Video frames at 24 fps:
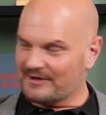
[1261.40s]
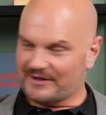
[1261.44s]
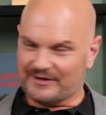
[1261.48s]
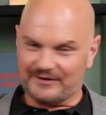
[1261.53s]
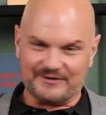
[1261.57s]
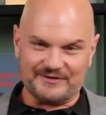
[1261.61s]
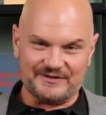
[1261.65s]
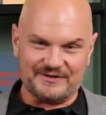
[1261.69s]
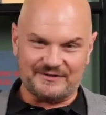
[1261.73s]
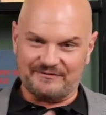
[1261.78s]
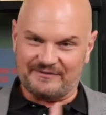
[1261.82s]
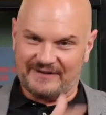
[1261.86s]
or
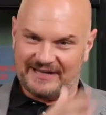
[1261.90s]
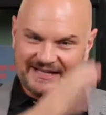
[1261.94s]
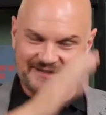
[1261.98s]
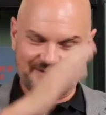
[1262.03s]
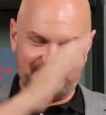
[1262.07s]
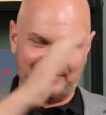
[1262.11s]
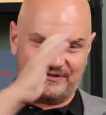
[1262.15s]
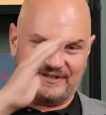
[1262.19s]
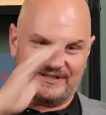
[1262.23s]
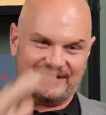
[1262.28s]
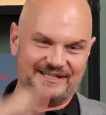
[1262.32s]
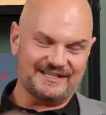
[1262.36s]
whether it's
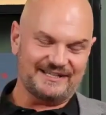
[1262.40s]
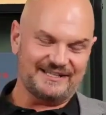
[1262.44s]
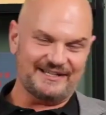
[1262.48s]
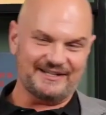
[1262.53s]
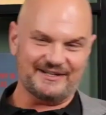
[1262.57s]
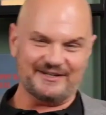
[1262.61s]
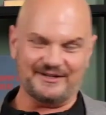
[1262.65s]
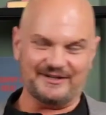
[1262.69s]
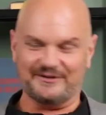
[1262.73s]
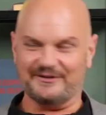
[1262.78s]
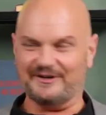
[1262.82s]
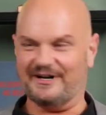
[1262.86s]
advancing,
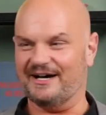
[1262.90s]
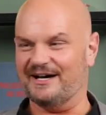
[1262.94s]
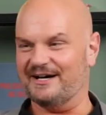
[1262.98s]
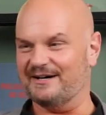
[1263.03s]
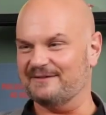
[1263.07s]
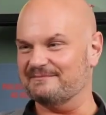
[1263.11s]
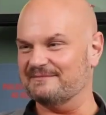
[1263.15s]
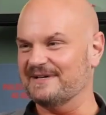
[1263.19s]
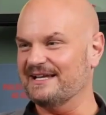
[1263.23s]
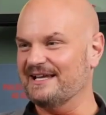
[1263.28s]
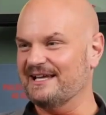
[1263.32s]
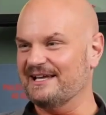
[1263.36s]
you know,
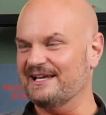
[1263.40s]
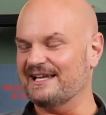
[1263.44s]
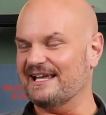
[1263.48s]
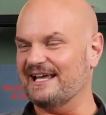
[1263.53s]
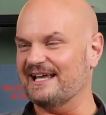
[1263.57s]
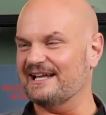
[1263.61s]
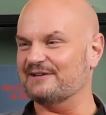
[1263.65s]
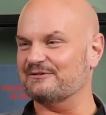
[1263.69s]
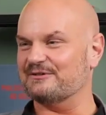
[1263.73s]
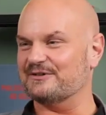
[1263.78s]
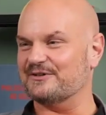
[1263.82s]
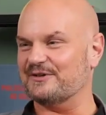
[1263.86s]
um,
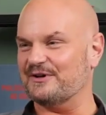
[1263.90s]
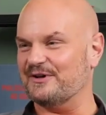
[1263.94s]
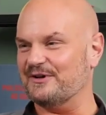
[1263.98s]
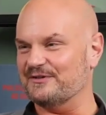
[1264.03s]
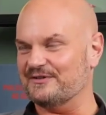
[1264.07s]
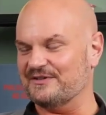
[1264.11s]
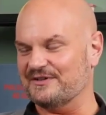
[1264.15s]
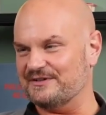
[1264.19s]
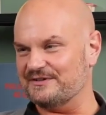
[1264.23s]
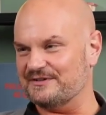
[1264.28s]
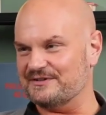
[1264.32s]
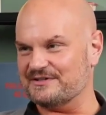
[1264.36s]
getting
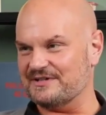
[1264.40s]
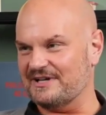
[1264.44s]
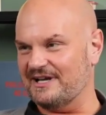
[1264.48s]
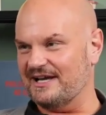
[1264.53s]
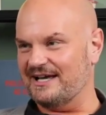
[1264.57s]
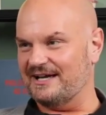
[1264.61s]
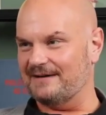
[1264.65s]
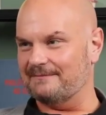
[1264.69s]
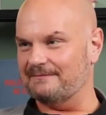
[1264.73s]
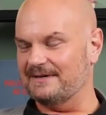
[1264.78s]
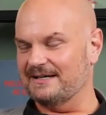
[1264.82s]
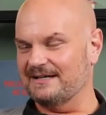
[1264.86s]
results in your
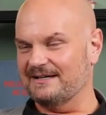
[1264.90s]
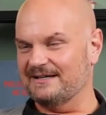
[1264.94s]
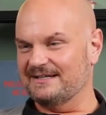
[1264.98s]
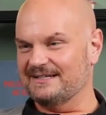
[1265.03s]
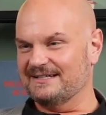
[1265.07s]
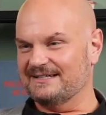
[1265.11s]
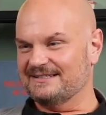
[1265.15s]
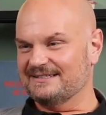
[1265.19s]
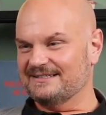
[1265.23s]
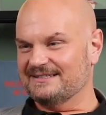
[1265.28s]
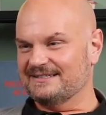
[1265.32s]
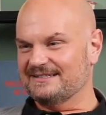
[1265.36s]
job,
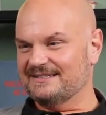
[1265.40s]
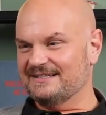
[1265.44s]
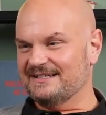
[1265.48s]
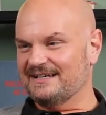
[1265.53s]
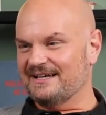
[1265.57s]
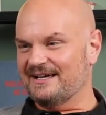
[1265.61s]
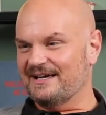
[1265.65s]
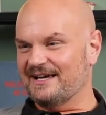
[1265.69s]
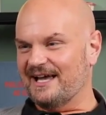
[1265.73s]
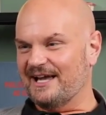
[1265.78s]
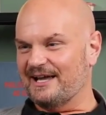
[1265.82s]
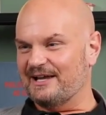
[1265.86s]

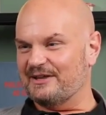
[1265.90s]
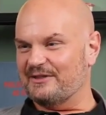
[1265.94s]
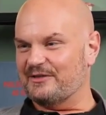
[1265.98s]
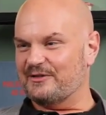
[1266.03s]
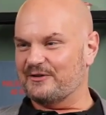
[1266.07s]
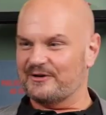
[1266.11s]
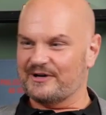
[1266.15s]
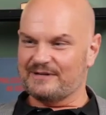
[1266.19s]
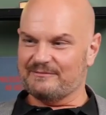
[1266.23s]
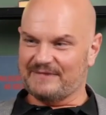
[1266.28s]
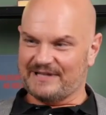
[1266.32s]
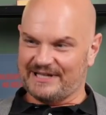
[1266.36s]
a
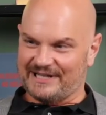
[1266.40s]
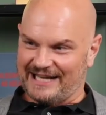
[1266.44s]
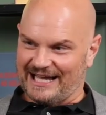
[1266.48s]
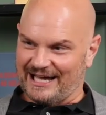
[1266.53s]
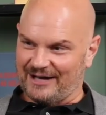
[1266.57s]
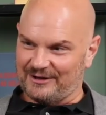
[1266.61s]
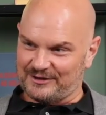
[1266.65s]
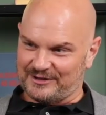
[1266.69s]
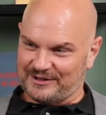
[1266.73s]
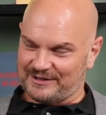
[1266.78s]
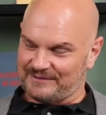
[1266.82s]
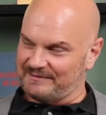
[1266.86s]
30 minute
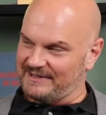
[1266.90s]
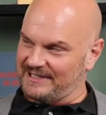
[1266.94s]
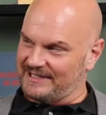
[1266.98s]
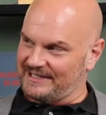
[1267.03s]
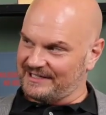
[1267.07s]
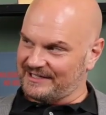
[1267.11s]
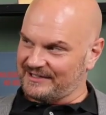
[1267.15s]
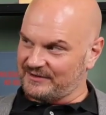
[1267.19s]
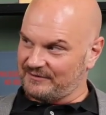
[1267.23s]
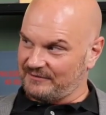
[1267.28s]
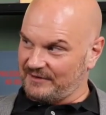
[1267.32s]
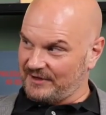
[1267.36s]
Outlook
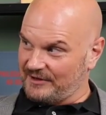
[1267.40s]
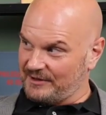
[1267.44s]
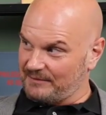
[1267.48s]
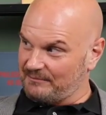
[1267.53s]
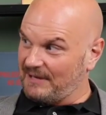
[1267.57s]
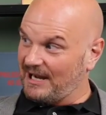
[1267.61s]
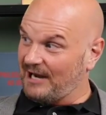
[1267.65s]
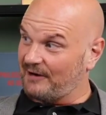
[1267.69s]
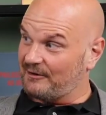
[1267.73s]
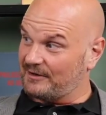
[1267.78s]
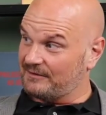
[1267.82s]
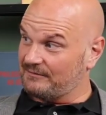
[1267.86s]
meeting is a
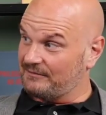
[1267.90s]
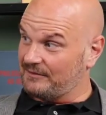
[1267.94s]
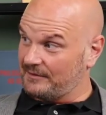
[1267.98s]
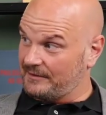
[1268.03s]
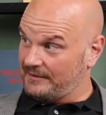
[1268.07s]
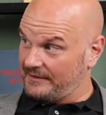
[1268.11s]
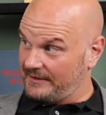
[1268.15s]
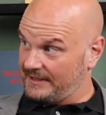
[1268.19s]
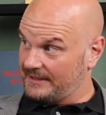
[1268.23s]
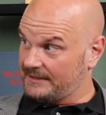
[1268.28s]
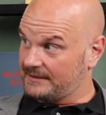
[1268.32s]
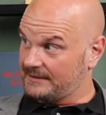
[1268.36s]
very
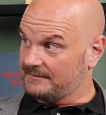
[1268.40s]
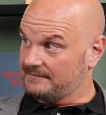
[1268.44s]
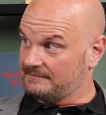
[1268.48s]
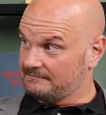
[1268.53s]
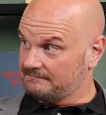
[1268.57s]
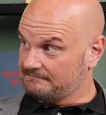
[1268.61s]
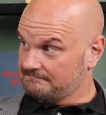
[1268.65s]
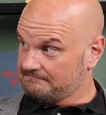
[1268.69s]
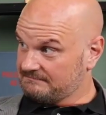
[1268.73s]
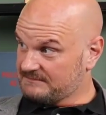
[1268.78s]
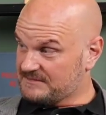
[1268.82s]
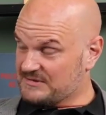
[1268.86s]
powerful thing
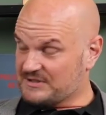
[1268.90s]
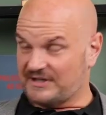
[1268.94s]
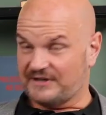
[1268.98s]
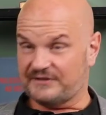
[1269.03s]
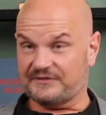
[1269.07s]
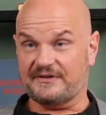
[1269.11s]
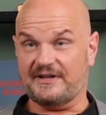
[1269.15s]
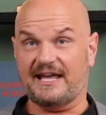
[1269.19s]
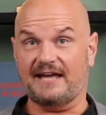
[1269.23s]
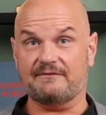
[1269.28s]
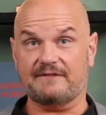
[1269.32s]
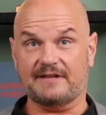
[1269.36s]
mm-hmm.
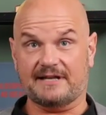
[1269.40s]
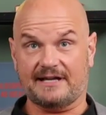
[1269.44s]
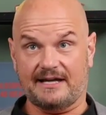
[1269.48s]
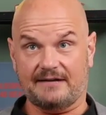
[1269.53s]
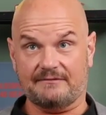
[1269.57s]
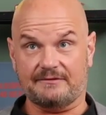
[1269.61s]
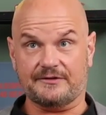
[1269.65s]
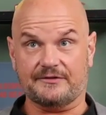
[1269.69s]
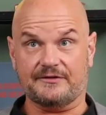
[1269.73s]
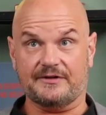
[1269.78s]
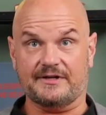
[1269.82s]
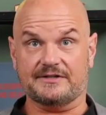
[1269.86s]
just to have that
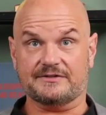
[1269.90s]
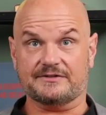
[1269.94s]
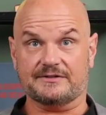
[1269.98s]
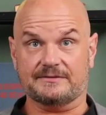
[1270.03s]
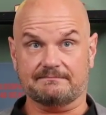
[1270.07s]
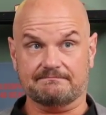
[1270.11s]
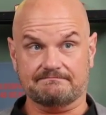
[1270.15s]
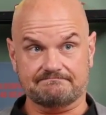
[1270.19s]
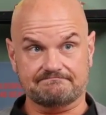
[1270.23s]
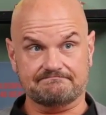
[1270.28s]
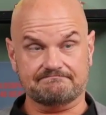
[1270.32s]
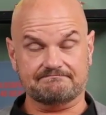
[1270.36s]

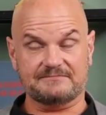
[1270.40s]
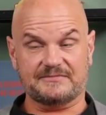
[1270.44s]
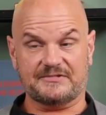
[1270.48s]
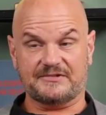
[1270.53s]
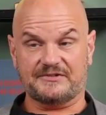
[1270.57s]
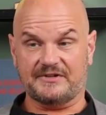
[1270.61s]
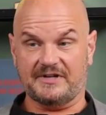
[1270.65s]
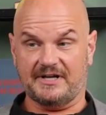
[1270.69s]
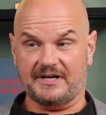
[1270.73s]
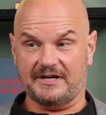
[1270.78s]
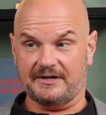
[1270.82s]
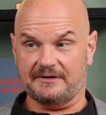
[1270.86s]
conversation.
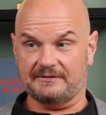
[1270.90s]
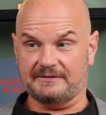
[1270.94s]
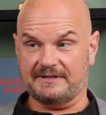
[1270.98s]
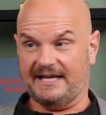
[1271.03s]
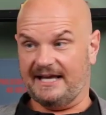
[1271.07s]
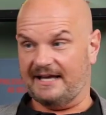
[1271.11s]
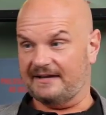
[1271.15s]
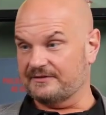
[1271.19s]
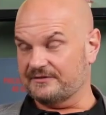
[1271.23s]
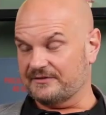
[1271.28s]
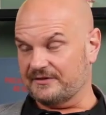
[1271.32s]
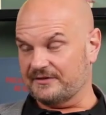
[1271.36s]
So,
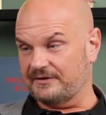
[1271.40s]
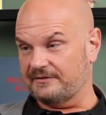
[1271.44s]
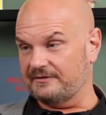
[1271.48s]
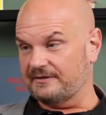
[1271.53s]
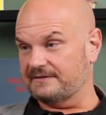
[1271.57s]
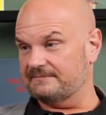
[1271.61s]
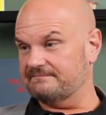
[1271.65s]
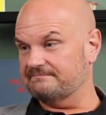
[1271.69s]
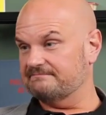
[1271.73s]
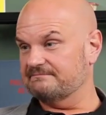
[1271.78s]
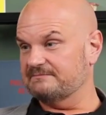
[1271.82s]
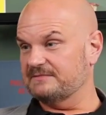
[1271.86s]
yeah,
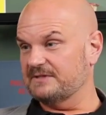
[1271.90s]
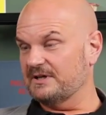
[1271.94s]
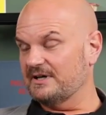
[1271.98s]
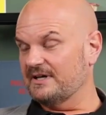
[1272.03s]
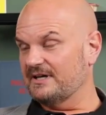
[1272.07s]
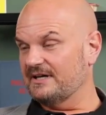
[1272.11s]
so